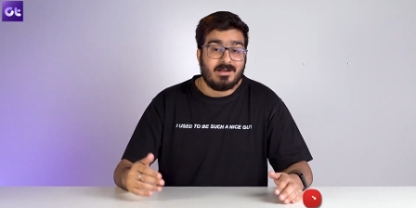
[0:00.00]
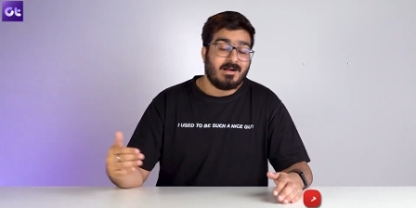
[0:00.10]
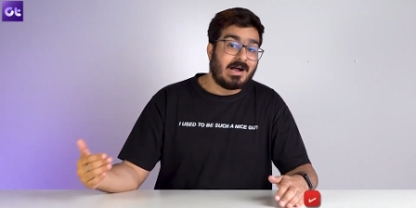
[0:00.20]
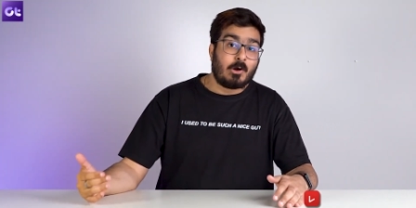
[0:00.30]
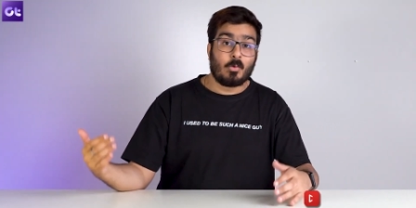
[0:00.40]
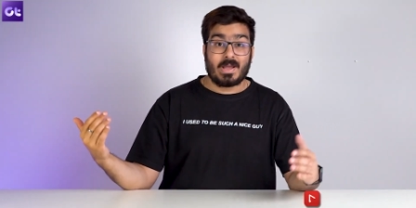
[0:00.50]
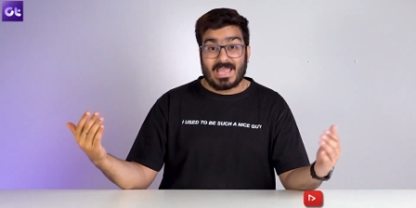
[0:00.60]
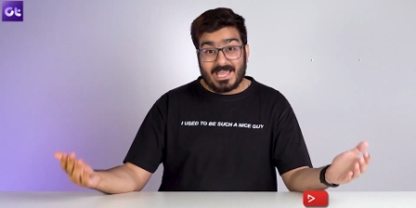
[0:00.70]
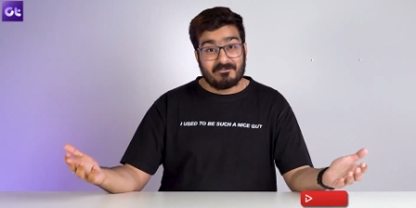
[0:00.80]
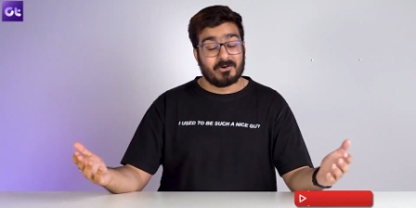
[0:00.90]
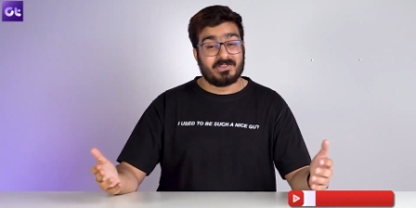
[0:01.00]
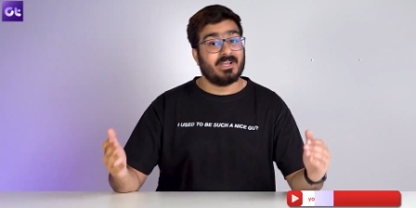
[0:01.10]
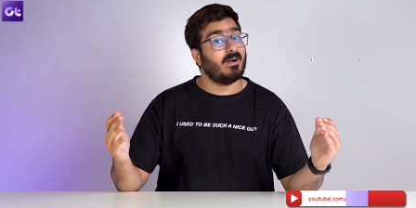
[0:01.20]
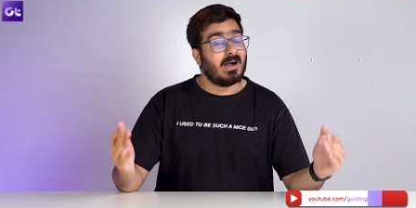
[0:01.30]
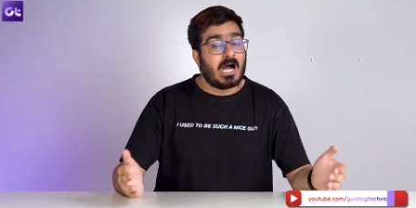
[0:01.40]
However,
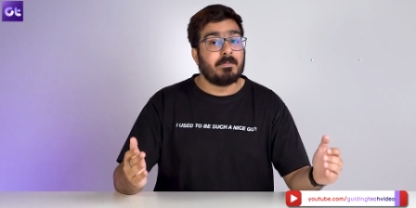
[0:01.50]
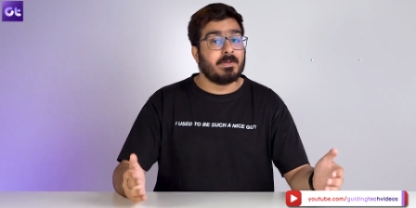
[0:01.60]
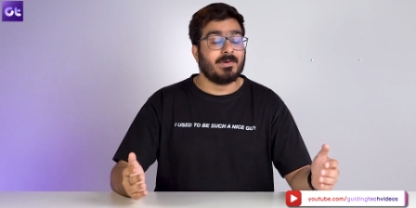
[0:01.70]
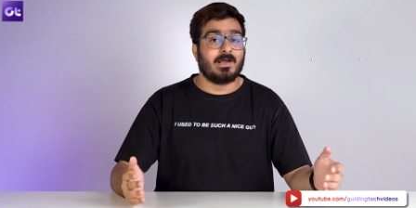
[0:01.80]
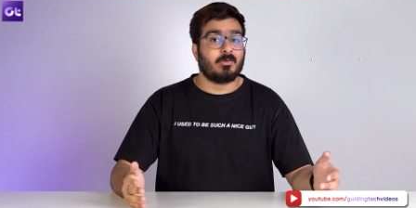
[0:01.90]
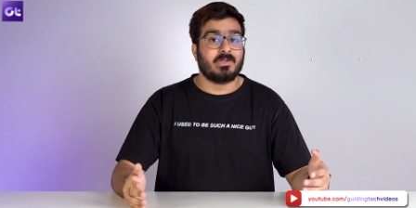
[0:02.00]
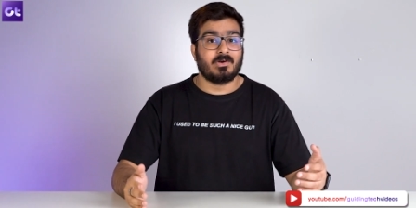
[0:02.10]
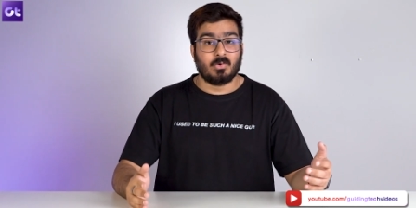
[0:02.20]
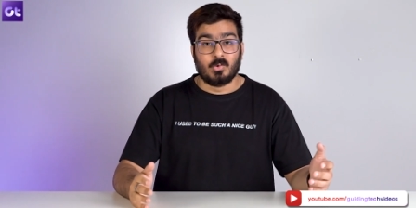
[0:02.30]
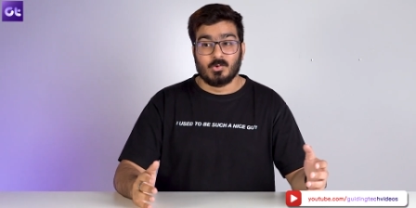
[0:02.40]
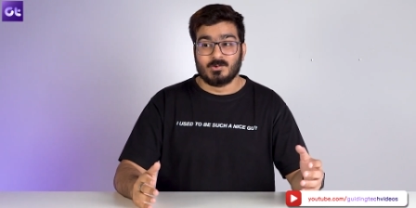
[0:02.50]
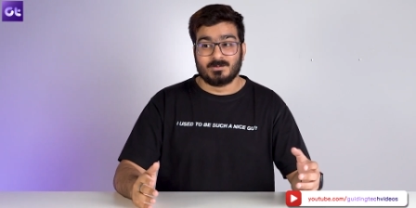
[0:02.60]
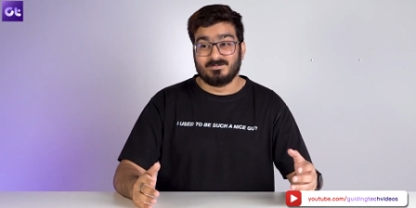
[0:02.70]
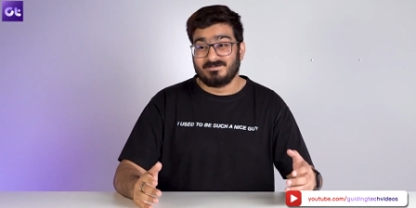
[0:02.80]
there are people out there who